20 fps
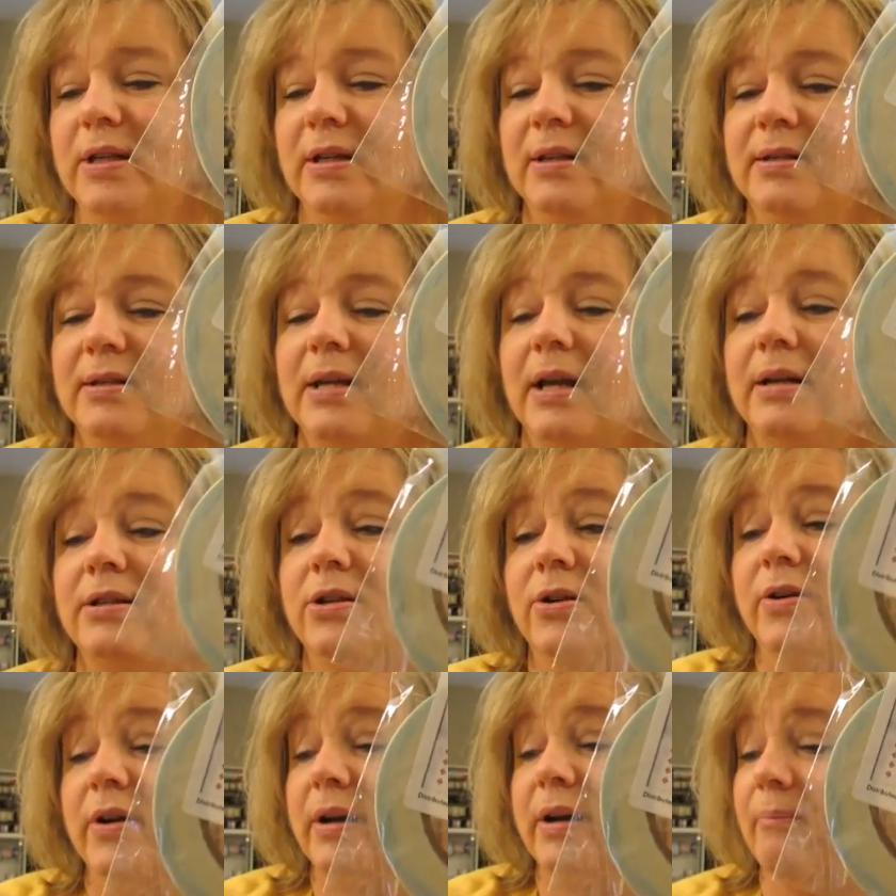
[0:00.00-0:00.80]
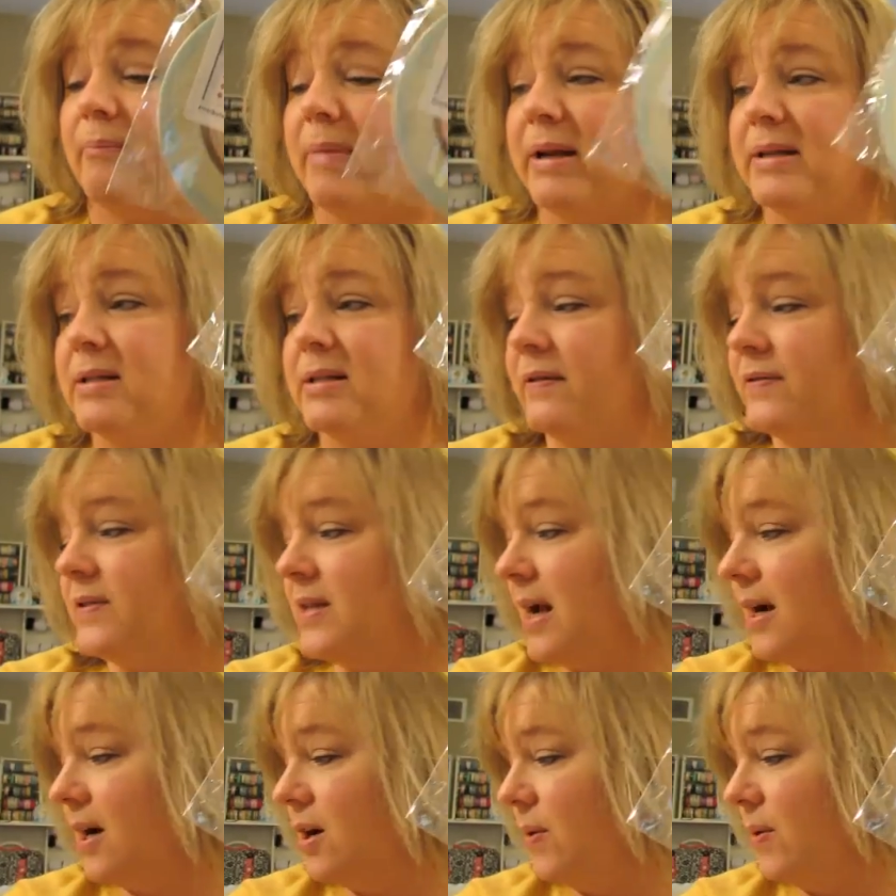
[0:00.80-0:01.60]
in the center and my stuff's
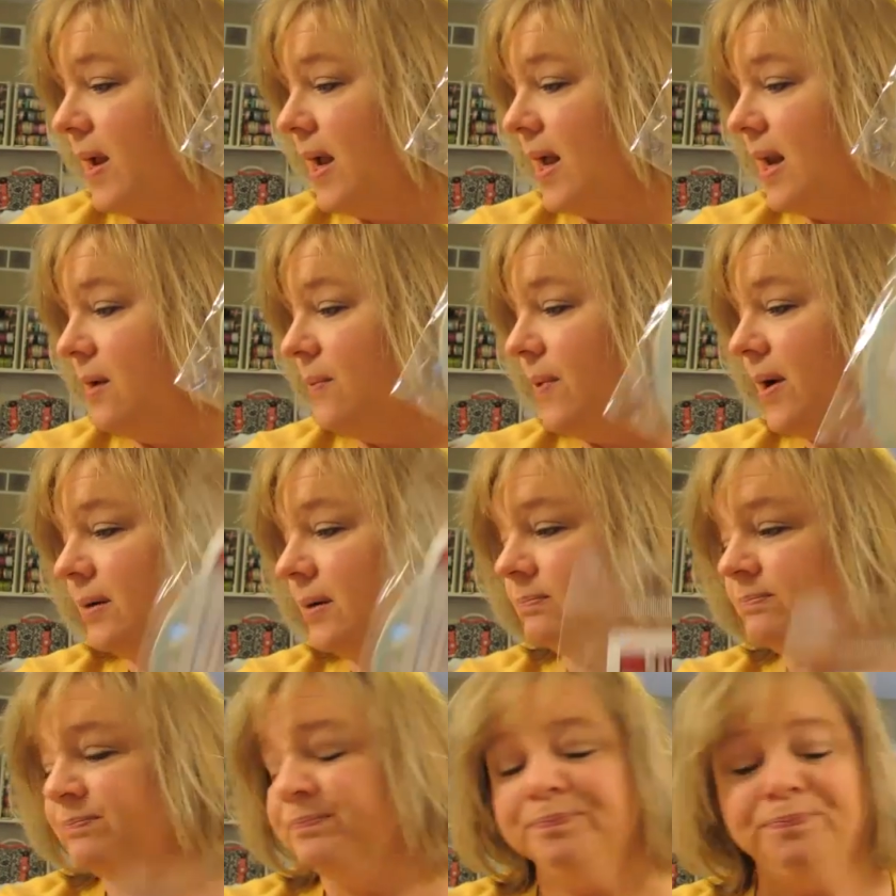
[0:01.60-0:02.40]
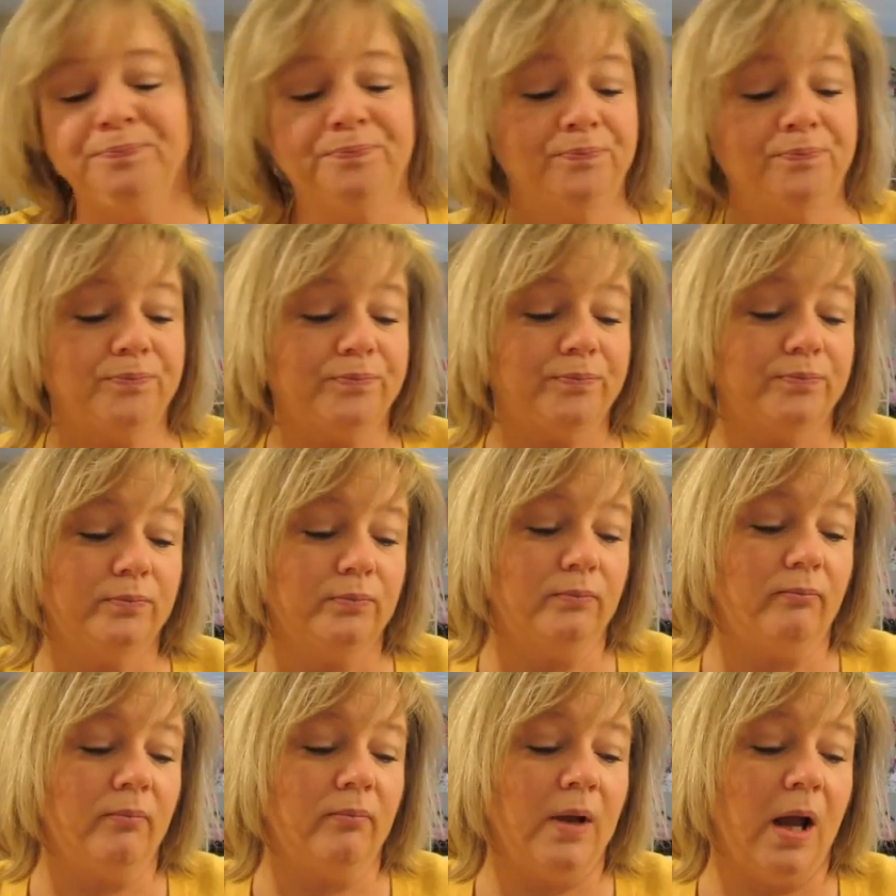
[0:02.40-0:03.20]
not going anywhere.
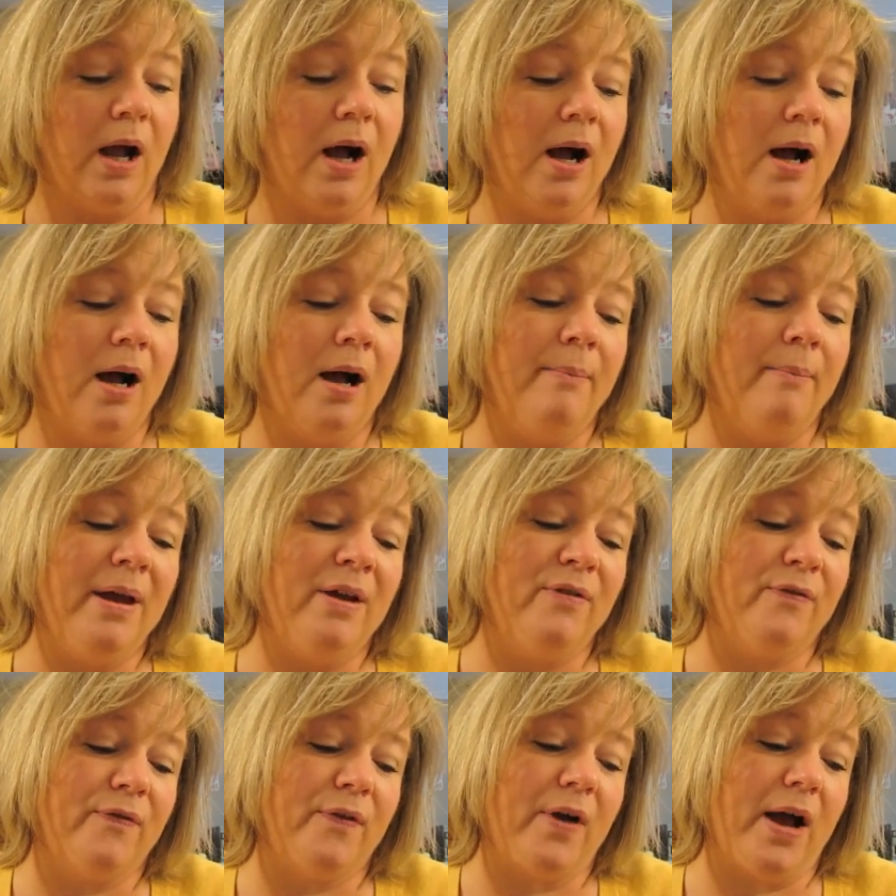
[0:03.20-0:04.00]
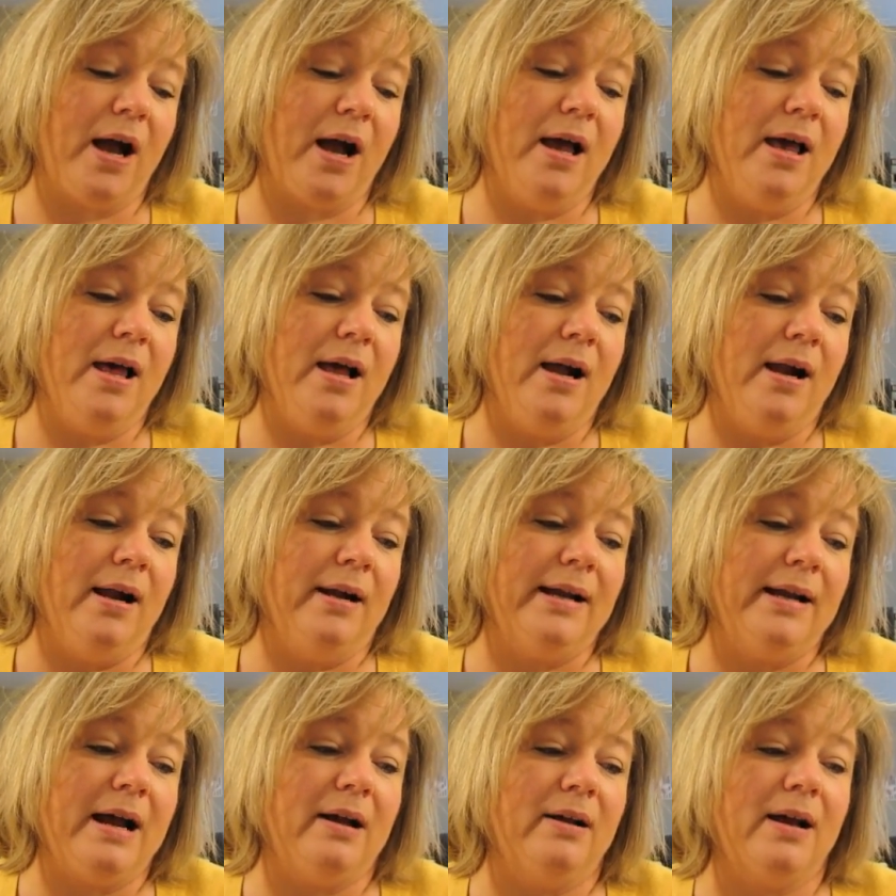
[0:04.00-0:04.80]

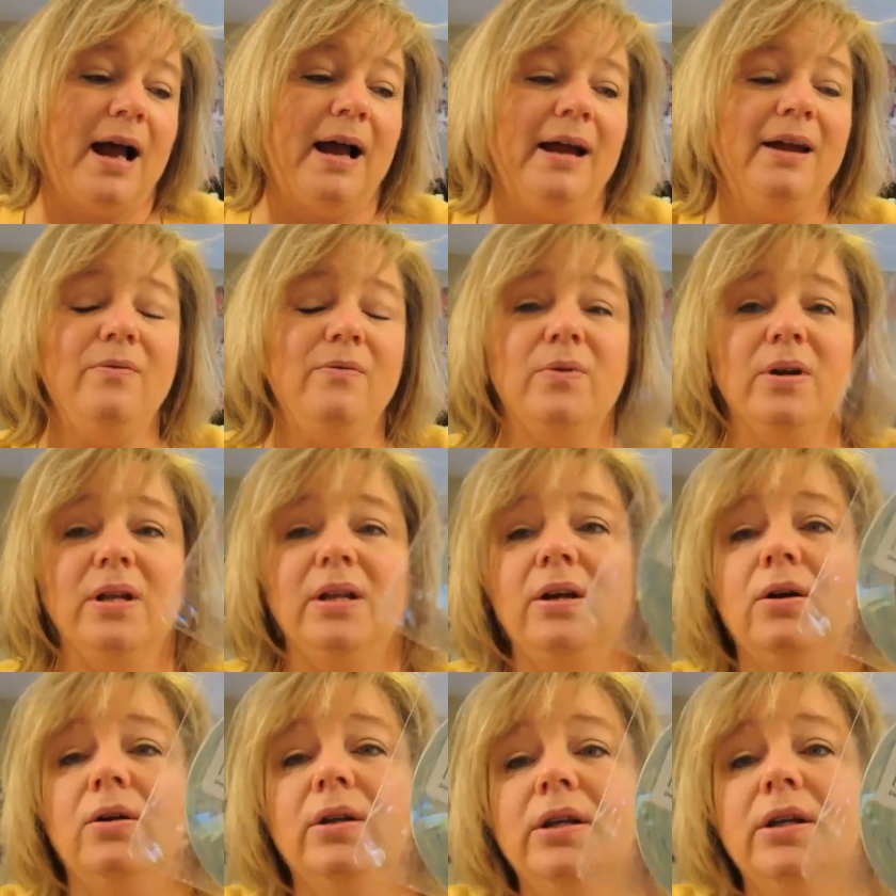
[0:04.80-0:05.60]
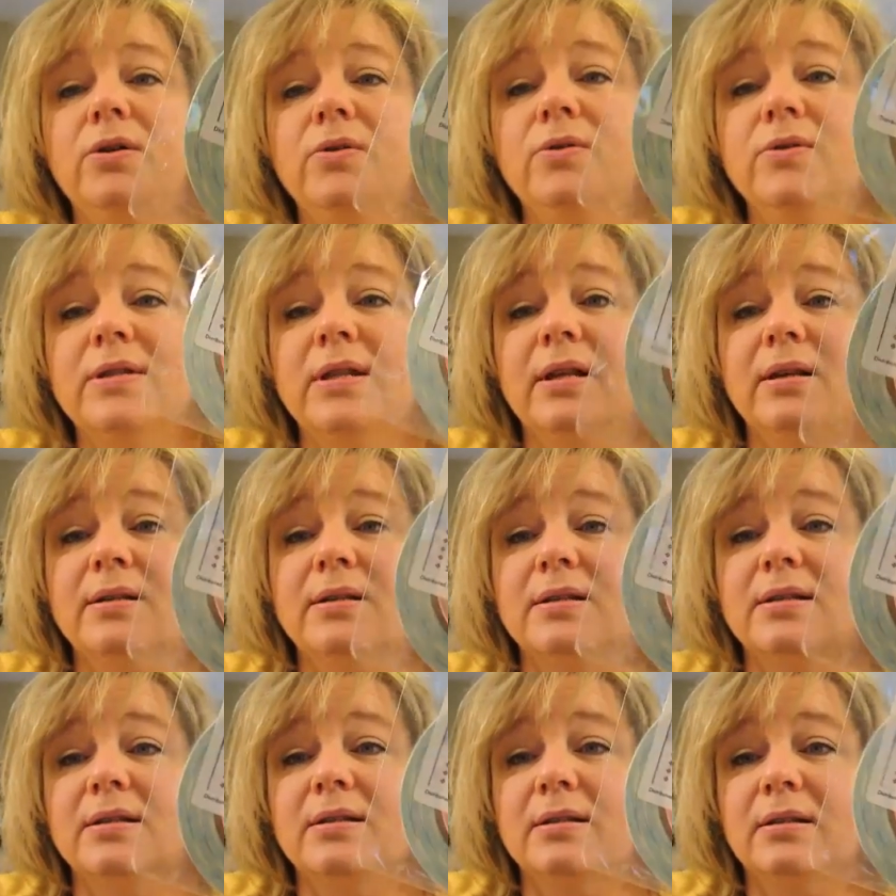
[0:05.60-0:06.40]
Now I really only use
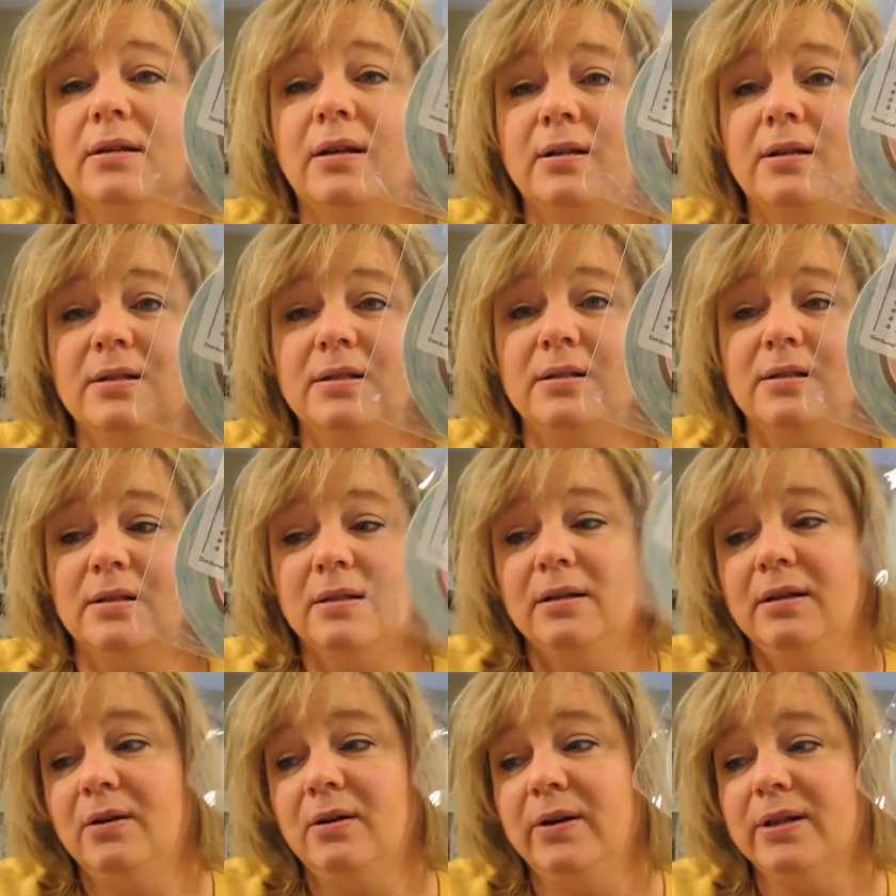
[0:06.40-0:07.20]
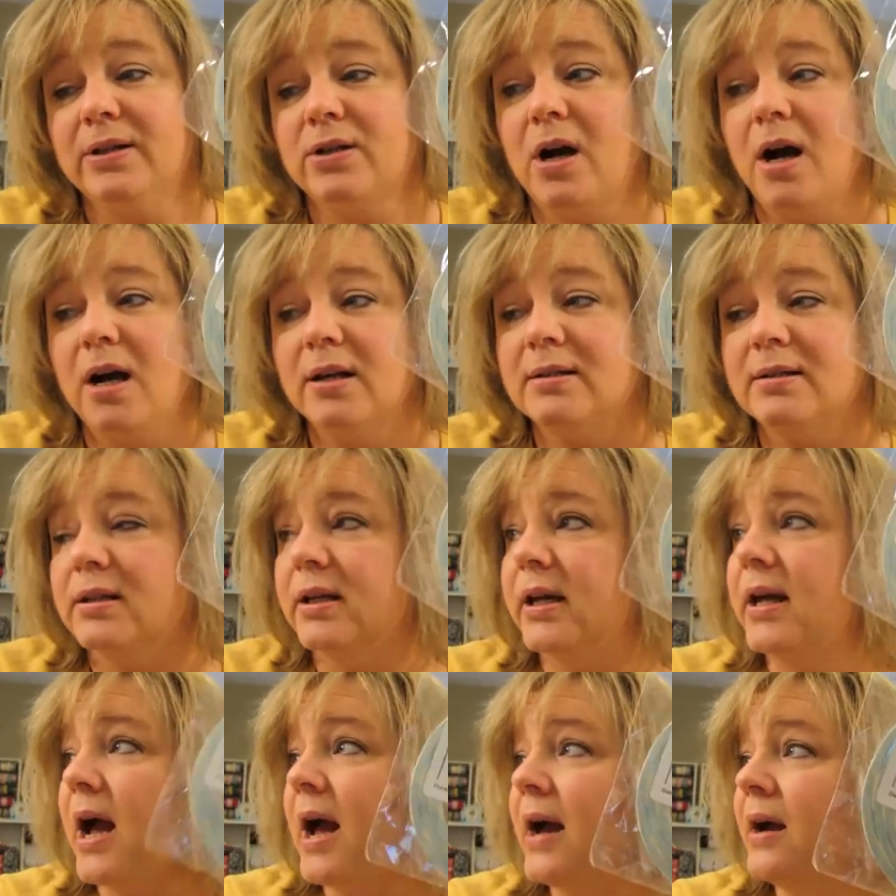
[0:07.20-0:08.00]
this because, you know, it's
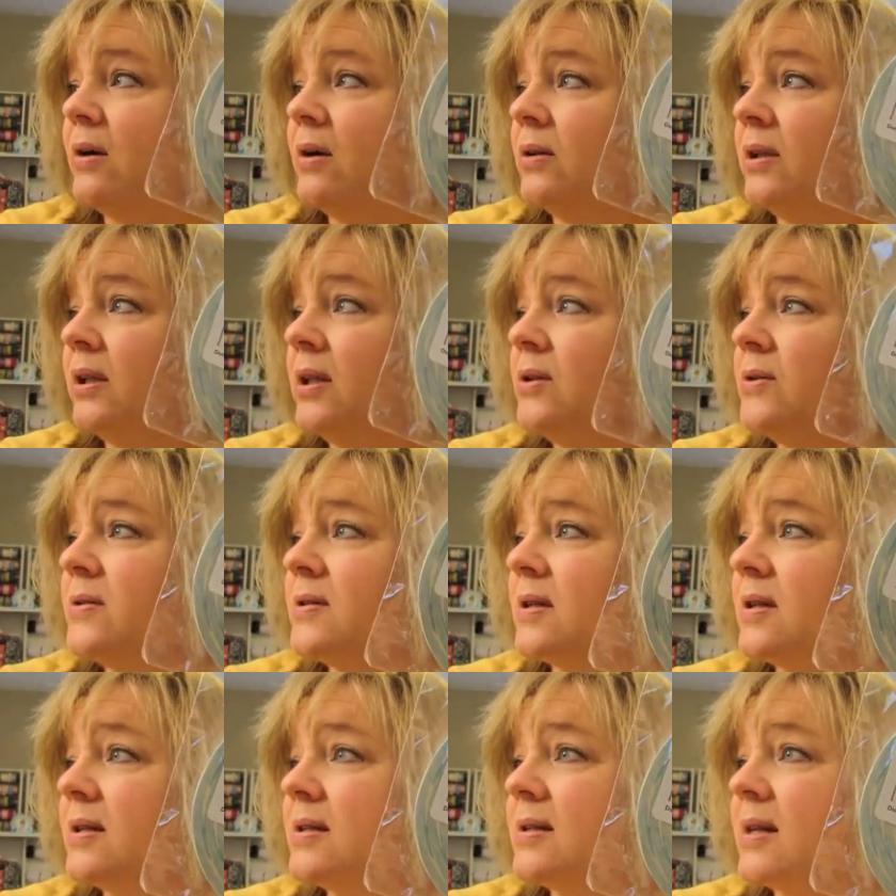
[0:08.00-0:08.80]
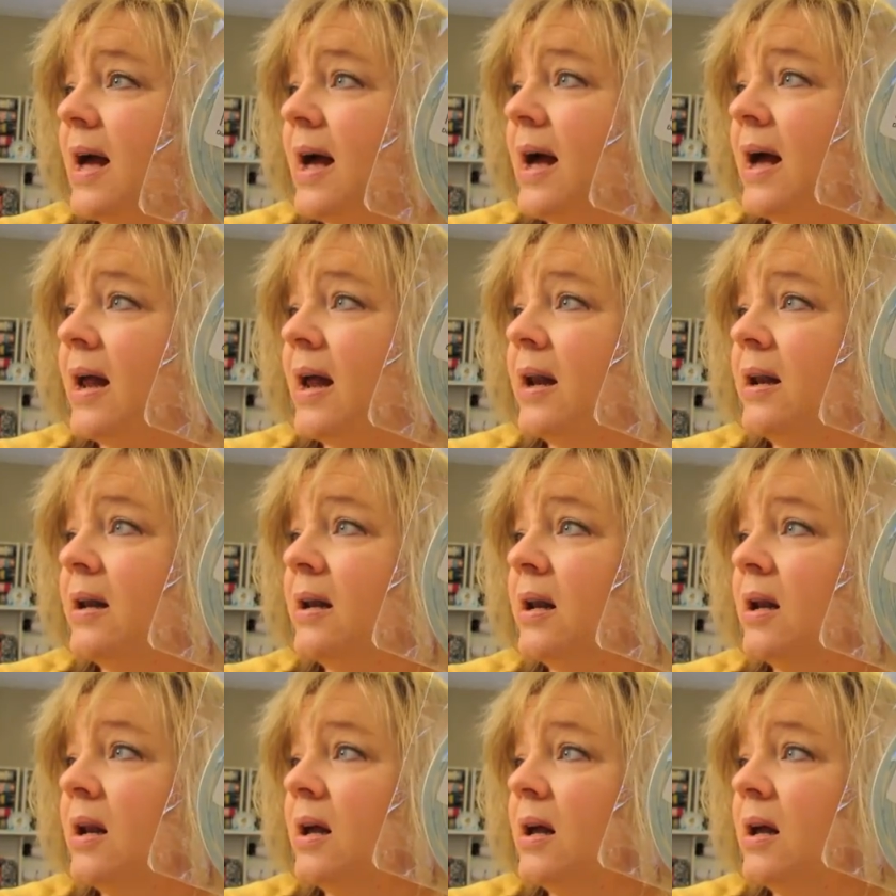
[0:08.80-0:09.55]
costly. I only use this on